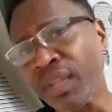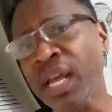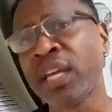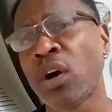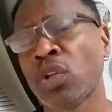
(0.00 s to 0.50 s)

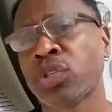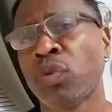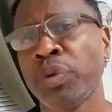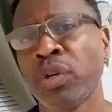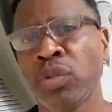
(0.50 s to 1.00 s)
And also
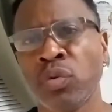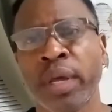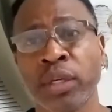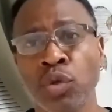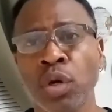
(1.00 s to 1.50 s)
we're going to do
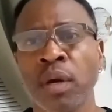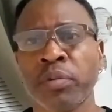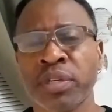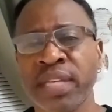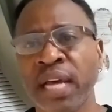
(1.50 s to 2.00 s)
a
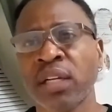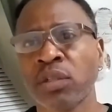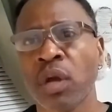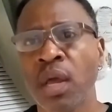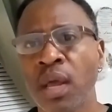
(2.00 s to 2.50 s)
cucumber salad
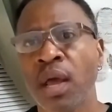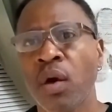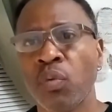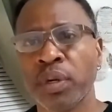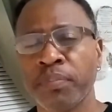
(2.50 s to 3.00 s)

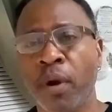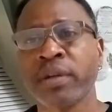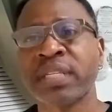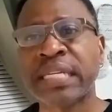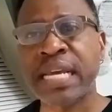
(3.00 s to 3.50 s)
with
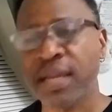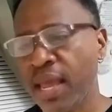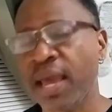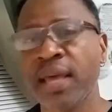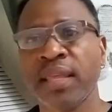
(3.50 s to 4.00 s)
parsley,
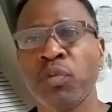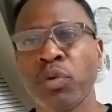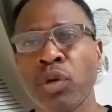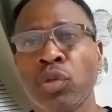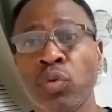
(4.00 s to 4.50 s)
and then
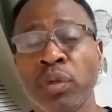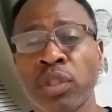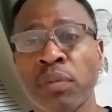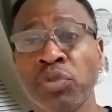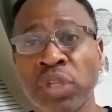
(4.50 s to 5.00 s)
we're going to do
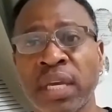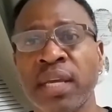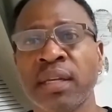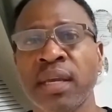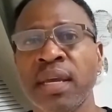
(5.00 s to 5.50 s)
some
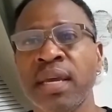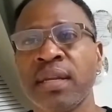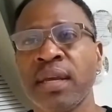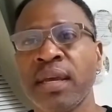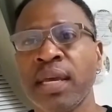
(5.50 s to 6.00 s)
chicken
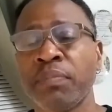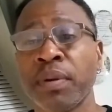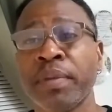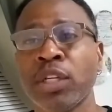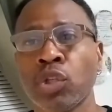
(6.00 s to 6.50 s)
in a
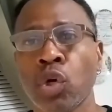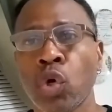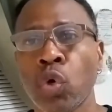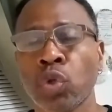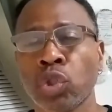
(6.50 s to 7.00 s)

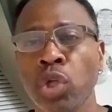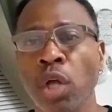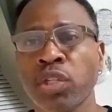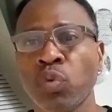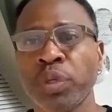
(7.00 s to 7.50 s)
pimento
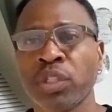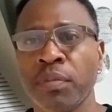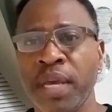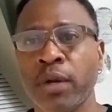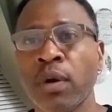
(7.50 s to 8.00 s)
sauce with
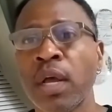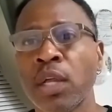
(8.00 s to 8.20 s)
tomato.